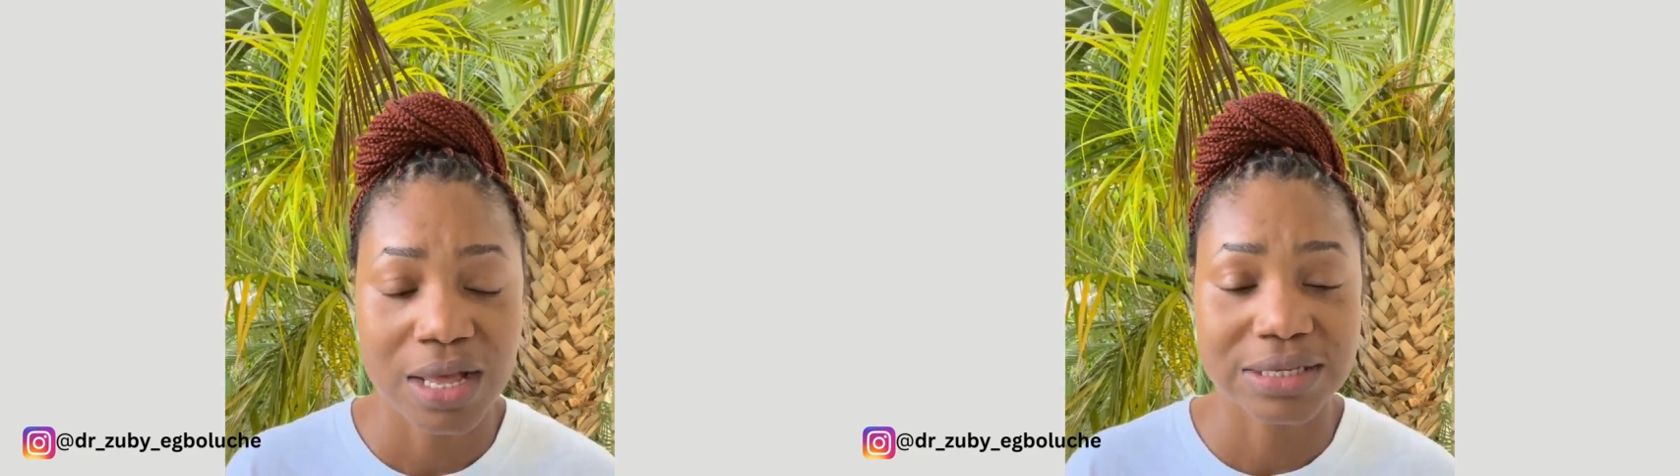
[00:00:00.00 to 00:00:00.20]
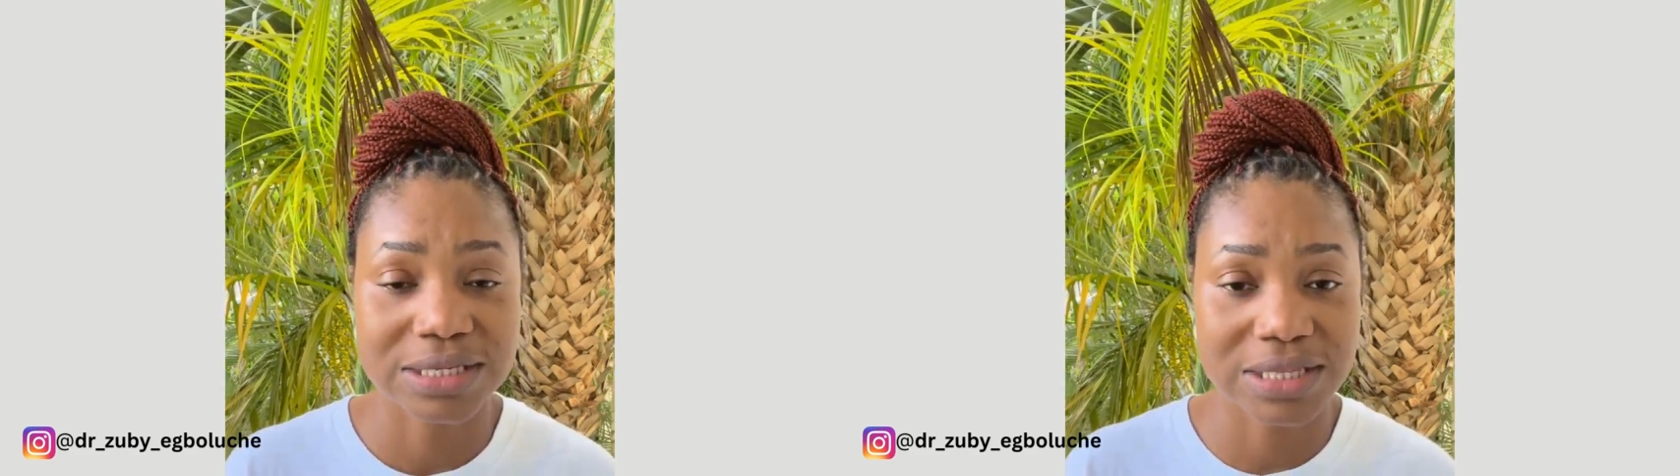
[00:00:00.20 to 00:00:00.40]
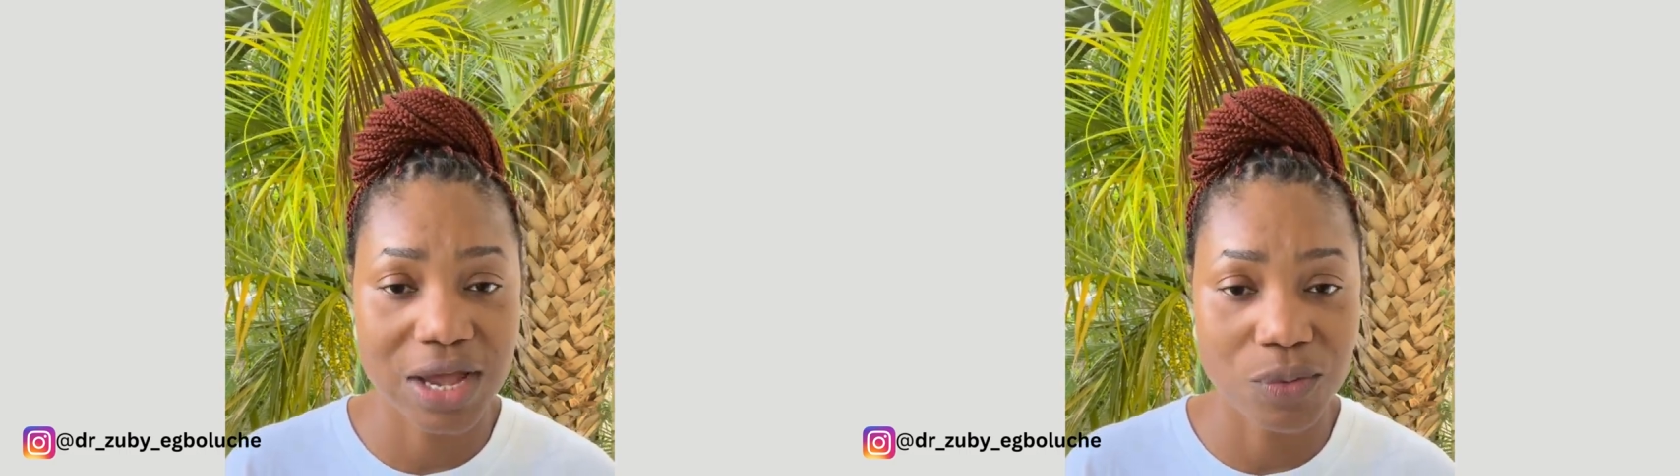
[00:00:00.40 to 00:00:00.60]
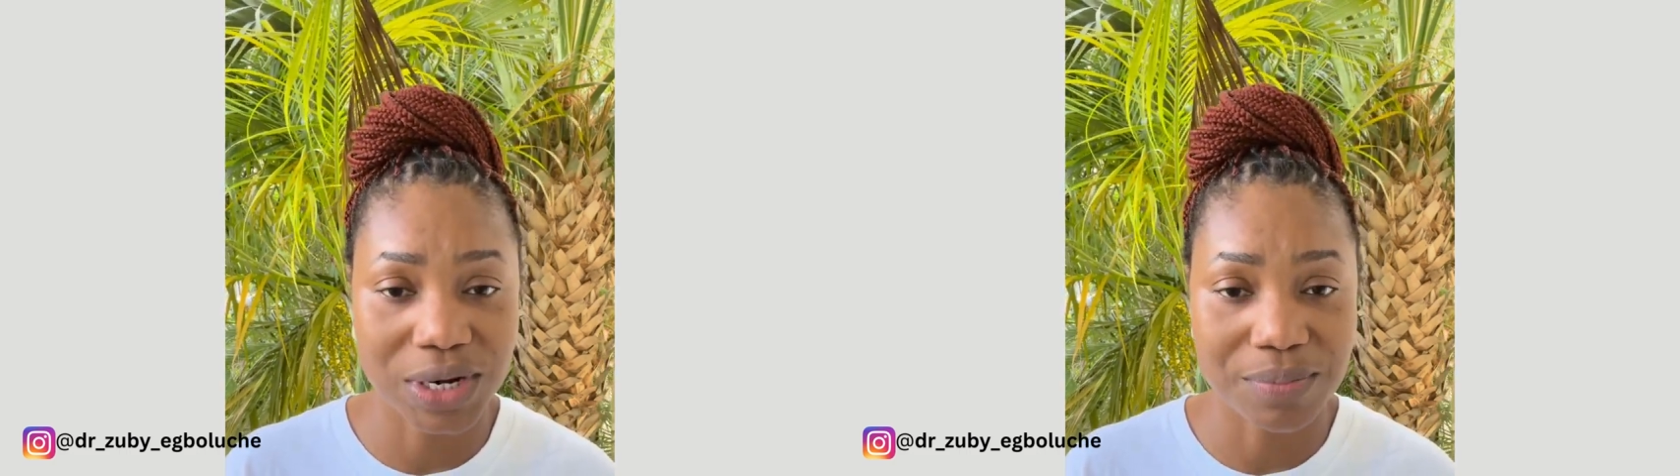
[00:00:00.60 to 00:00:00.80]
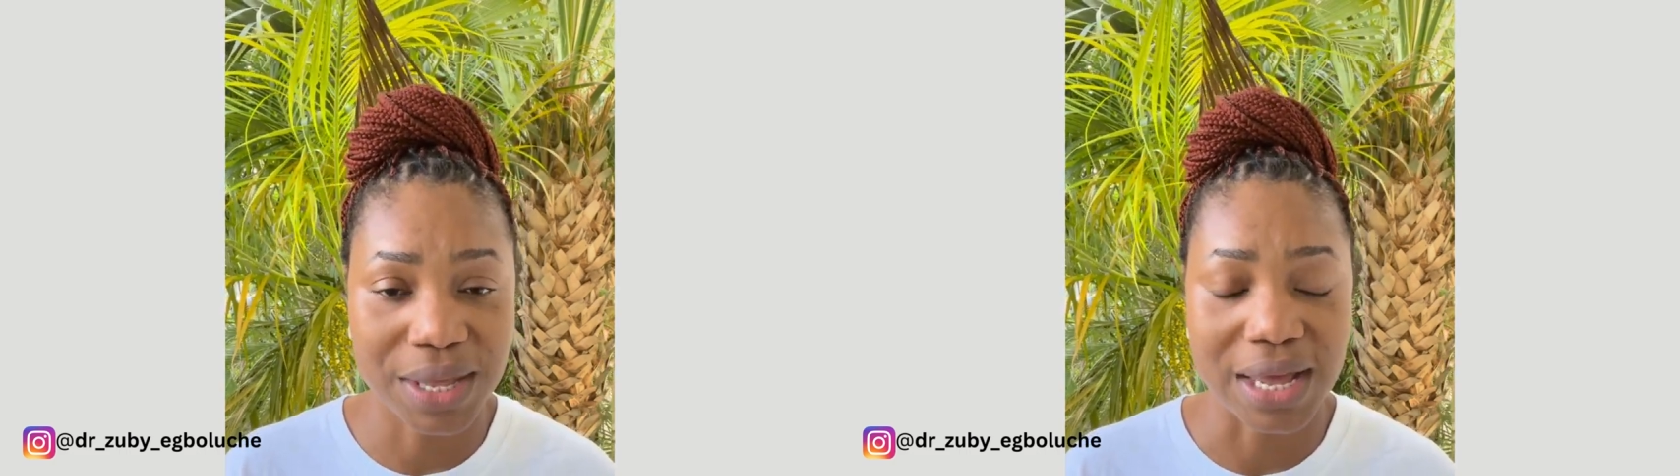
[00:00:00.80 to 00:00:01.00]
Stay
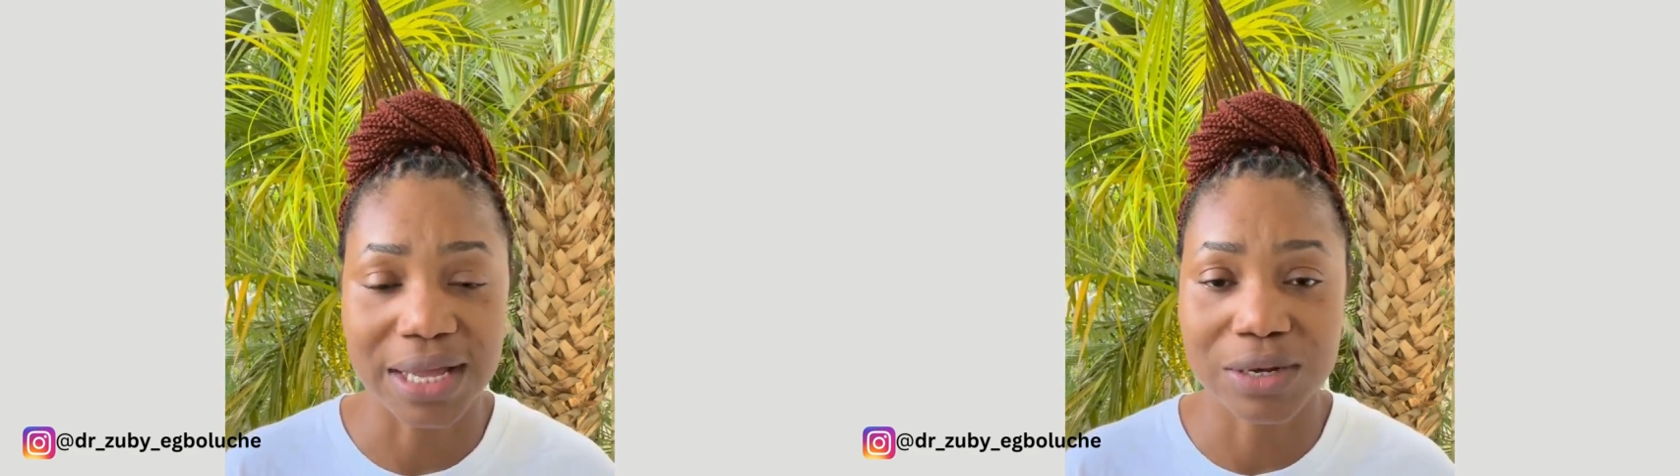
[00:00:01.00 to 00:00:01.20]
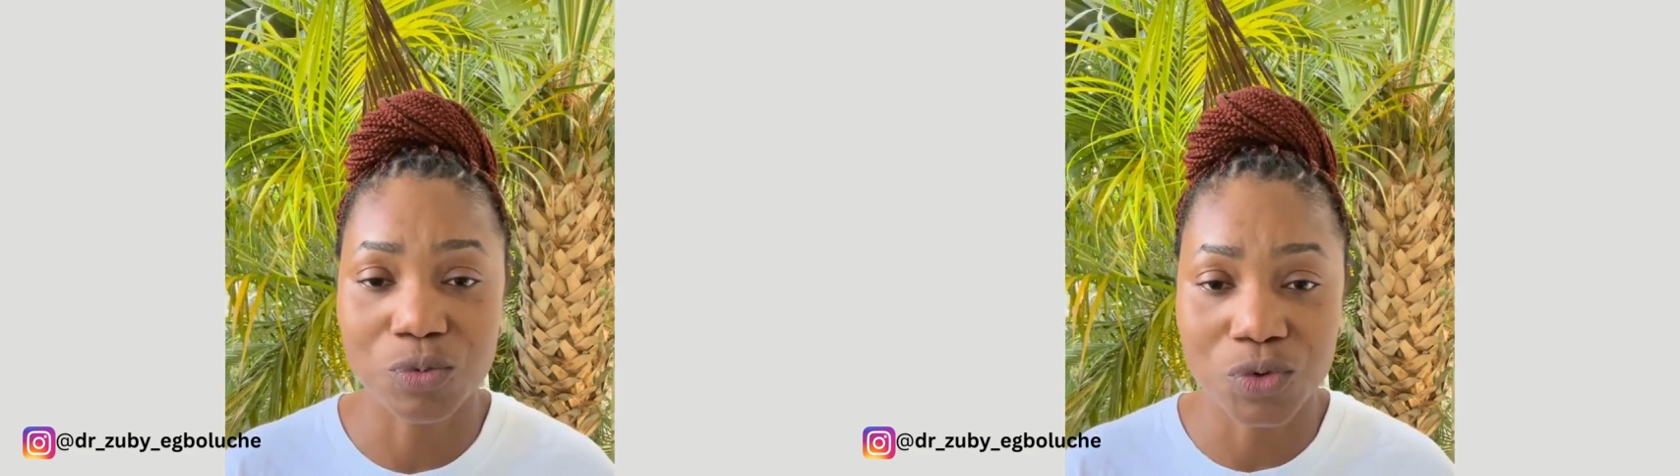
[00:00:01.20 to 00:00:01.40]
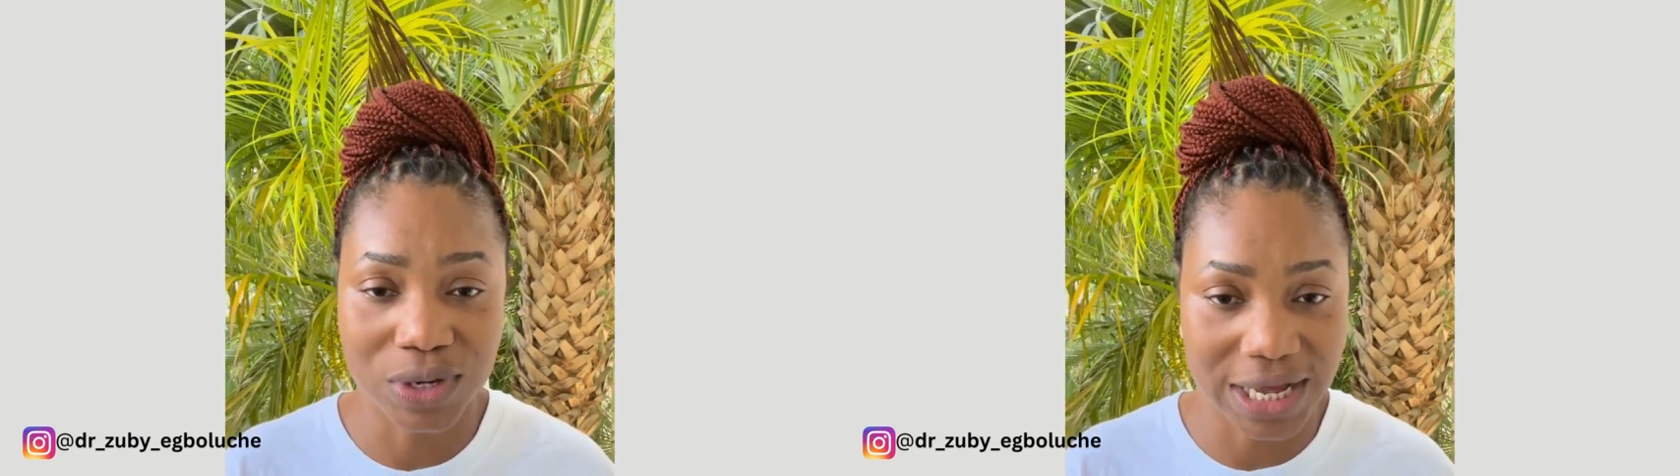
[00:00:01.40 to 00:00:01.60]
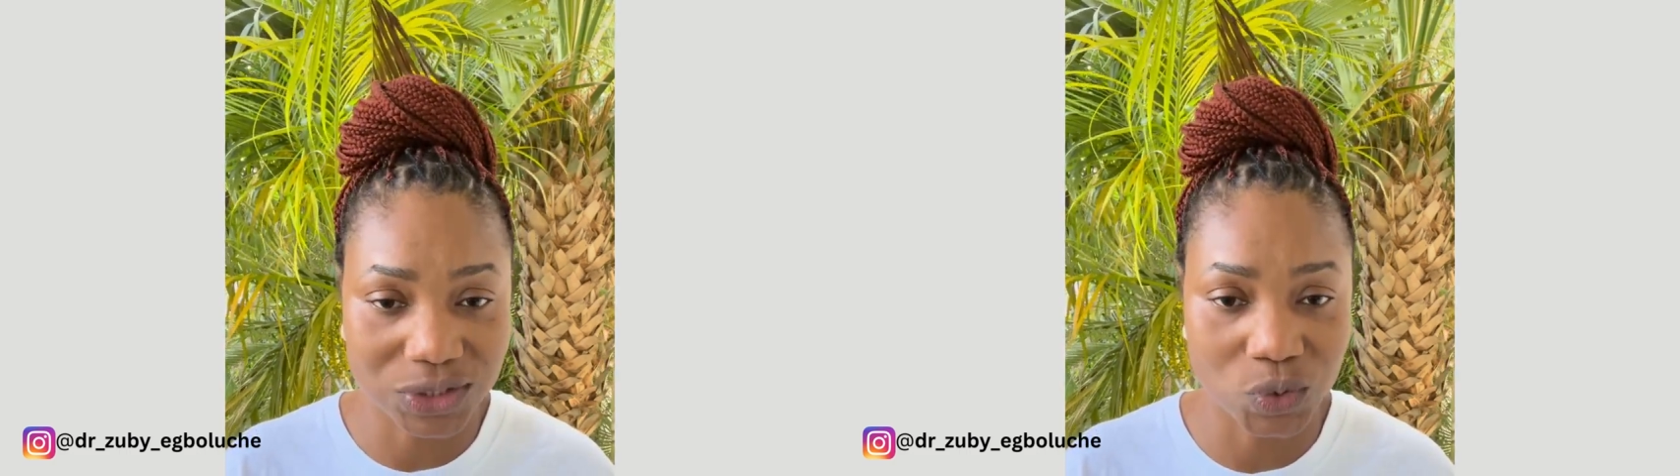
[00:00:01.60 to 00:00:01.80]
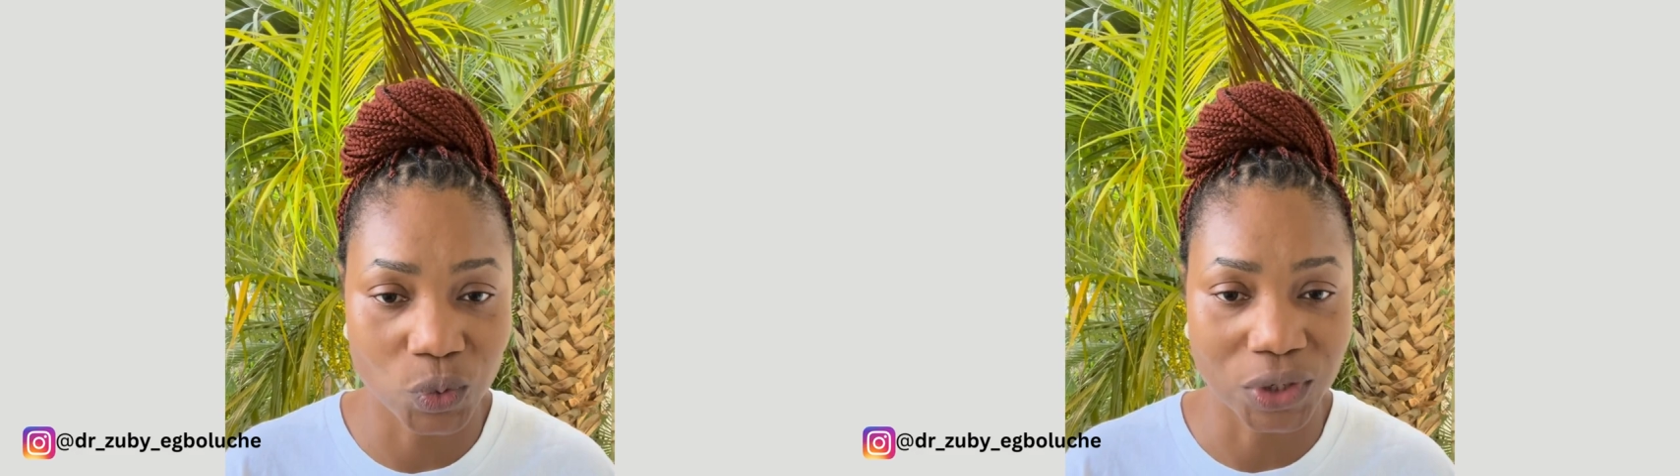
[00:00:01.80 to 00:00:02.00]
with me and we'll get
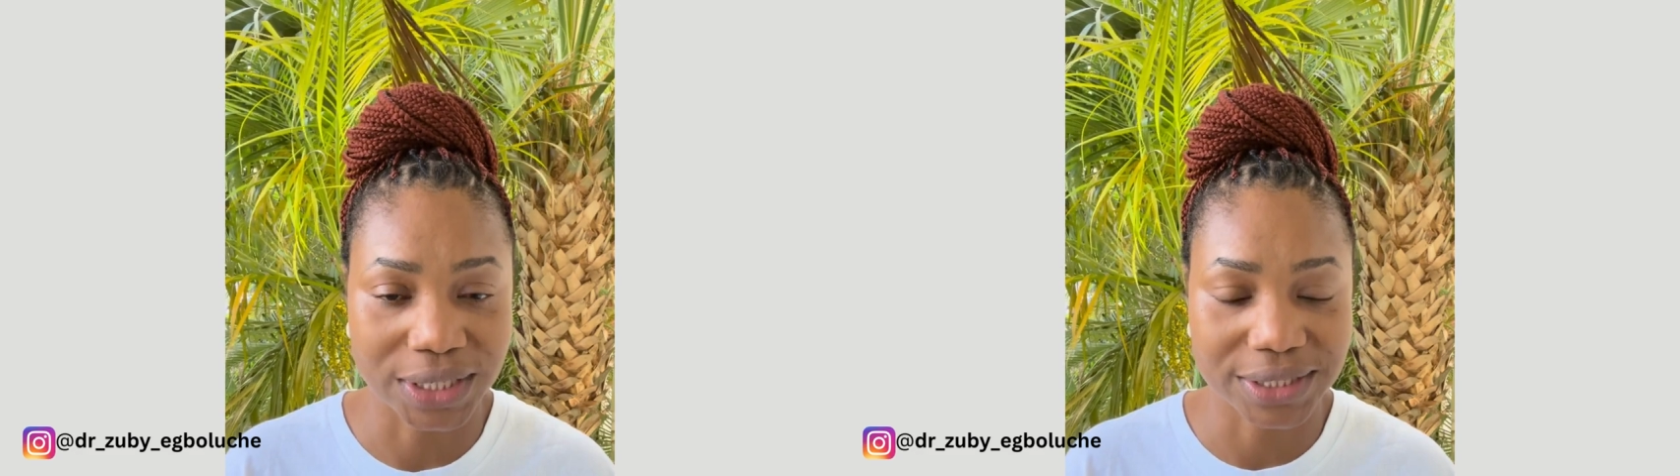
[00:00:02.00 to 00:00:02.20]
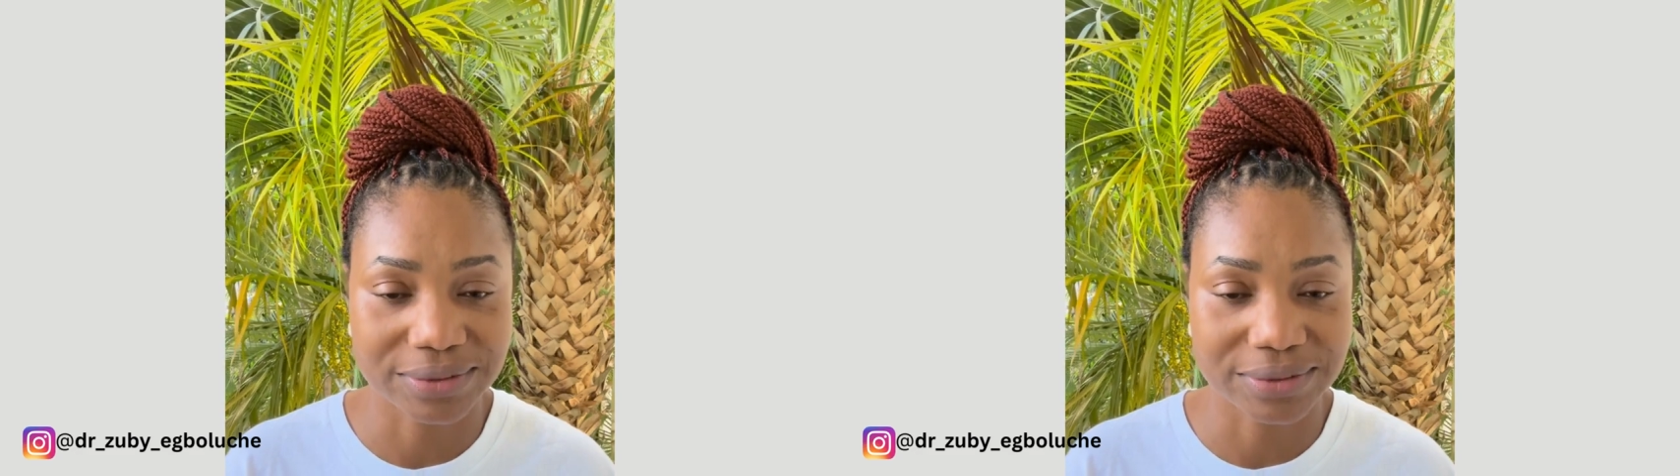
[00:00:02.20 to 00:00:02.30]
to work.